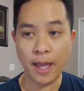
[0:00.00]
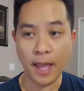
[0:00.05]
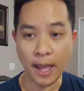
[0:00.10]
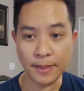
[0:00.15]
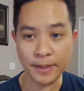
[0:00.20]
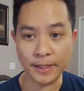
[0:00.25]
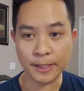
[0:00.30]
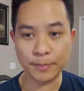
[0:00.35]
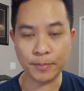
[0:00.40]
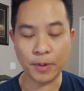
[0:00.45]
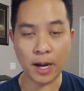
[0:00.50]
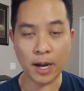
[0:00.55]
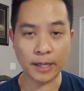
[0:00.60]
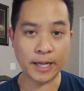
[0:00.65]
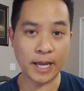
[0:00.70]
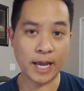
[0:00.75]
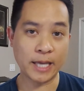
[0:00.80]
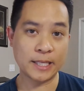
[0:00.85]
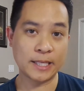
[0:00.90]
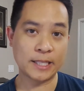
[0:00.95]
And this
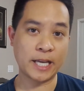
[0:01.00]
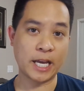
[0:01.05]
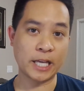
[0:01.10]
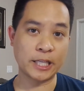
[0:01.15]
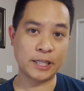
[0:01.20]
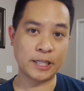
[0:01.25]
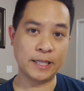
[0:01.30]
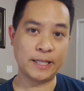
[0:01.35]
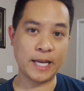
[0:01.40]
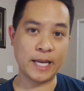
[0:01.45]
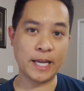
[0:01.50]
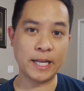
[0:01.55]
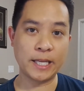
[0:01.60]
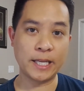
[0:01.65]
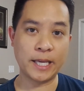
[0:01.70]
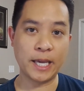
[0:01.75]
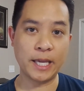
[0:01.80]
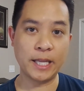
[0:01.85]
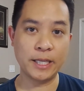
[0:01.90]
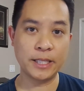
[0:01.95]
podcast is actually
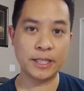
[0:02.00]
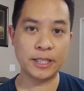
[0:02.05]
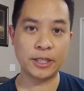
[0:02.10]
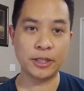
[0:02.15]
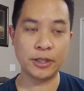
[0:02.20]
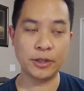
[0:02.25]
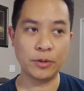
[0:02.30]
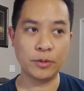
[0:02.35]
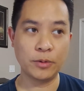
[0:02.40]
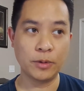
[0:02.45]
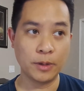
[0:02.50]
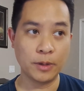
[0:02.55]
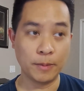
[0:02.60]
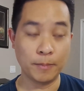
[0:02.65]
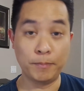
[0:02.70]
dedicated to